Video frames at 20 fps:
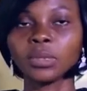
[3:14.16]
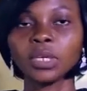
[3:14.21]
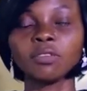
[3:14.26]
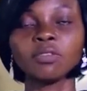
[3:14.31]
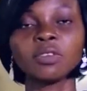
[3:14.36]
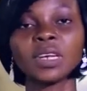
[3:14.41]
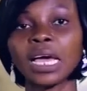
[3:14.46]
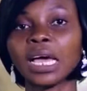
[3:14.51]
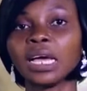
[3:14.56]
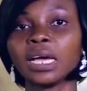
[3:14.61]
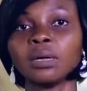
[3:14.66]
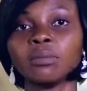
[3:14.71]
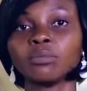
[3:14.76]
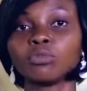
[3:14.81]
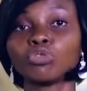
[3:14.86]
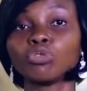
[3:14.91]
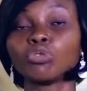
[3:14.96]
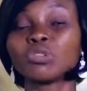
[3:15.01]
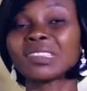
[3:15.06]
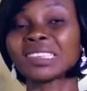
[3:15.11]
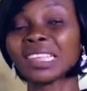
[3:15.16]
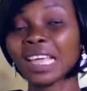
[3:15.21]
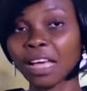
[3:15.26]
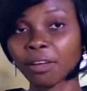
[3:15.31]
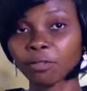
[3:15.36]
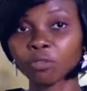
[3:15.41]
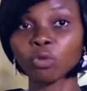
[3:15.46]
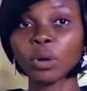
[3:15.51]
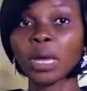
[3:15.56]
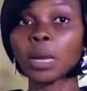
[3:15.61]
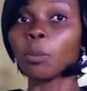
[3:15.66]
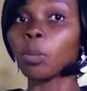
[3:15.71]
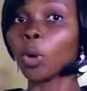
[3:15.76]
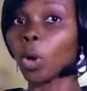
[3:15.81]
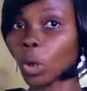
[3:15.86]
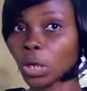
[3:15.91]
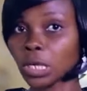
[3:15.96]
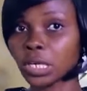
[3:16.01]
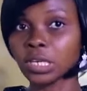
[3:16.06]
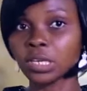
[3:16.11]
even to staff, to
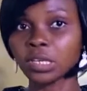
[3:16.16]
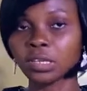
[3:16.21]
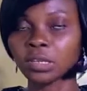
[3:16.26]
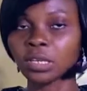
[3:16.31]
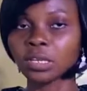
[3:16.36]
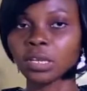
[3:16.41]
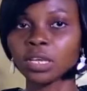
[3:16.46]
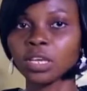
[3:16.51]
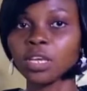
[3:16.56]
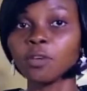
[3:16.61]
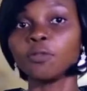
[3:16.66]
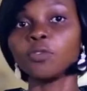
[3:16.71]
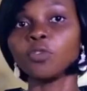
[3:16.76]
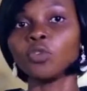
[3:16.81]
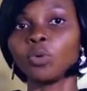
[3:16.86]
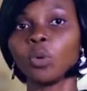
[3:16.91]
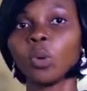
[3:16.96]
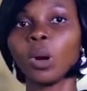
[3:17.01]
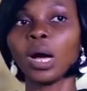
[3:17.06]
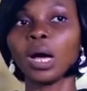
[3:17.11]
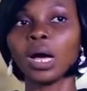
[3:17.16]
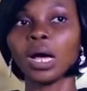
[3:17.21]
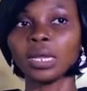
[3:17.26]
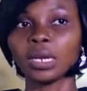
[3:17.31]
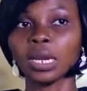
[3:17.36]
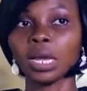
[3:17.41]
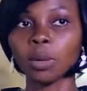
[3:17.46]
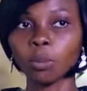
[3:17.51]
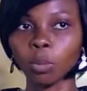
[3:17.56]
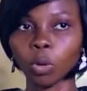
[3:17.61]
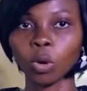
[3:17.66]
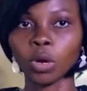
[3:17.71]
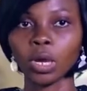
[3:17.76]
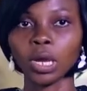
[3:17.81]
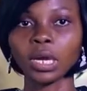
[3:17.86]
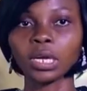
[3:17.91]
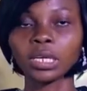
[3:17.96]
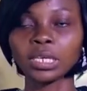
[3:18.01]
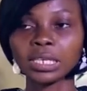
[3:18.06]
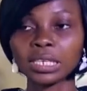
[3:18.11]
employees. If you are an
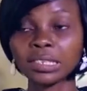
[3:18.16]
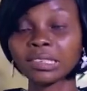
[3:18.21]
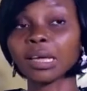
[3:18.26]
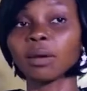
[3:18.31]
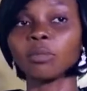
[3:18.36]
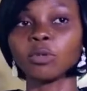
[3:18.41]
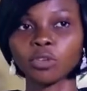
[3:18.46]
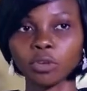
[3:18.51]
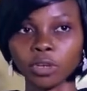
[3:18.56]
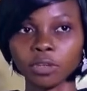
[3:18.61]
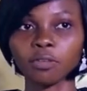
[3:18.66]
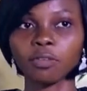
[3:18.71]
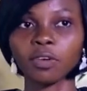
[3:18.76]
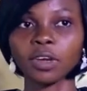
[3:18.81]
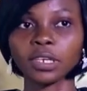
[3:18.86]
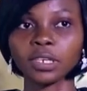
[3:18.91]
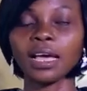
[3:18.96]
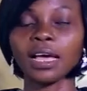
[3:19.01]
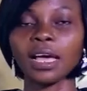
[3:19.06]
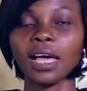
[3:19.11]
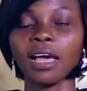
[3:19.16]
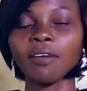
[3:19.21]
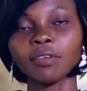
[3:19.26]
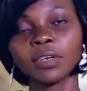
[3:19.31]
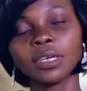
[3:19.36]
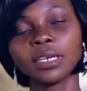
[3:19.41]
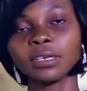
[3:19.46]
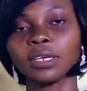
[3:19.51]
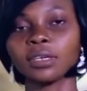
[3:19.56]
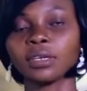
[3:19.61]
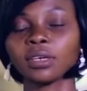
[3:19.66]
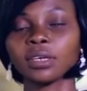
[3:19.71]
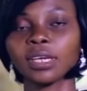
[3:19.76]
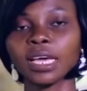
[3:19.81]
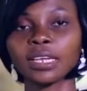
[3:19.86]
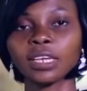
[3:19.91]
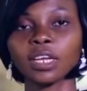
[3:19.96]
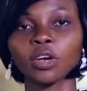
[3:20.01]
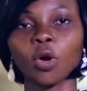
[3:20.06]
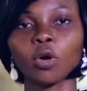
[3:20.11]
employer, it can be transferred. Having
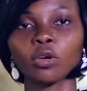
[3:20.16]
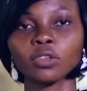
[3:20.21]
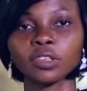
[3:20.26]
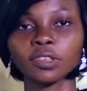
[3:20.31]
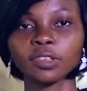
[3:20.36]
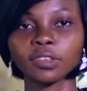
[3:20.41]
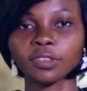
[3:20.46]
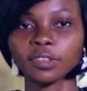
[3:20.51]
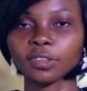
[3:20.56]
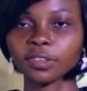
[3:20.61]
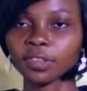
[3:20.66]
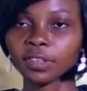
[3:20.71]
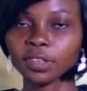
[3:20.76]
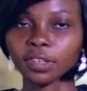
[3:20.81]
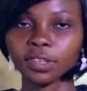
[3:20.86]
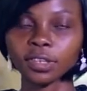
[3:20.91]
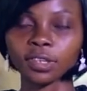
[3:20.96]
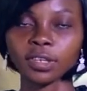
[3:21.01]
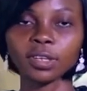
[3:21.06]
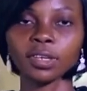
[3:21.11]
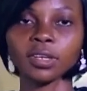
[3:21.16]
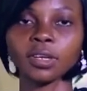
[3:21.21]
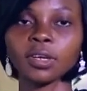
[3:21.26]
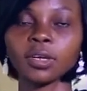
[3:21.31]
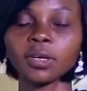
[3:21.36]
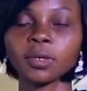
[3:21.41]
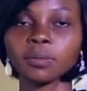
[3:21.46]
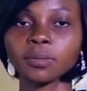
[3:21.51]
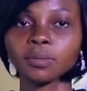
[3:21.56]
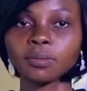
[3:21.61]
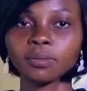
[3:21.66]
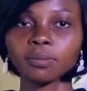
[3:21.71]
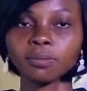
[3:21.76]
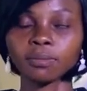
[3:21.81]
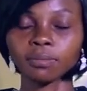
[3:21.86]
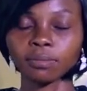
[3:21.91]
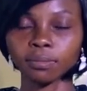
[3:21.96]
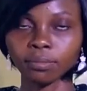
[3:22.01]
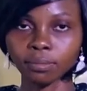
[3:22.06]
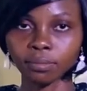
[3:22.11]
gathered all this
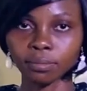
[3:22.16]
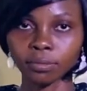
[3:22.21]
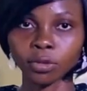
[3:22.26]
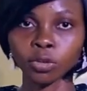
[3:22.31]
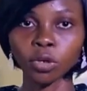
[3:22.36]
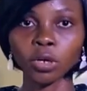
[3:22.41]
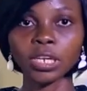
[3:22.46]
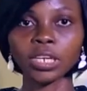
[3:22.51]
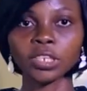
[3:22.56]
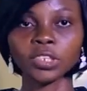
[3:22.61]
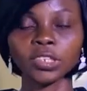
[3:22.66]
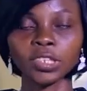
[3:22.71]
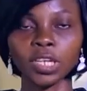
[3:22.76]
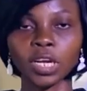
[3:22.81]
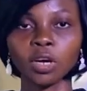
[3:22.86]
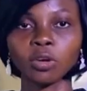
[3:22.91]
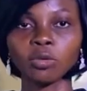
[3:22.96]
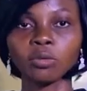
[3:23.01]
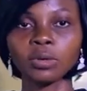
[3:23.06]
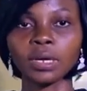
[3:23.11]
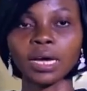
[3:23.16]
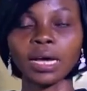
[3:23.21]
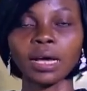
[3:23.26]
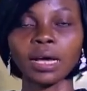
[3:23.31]
knowledge now,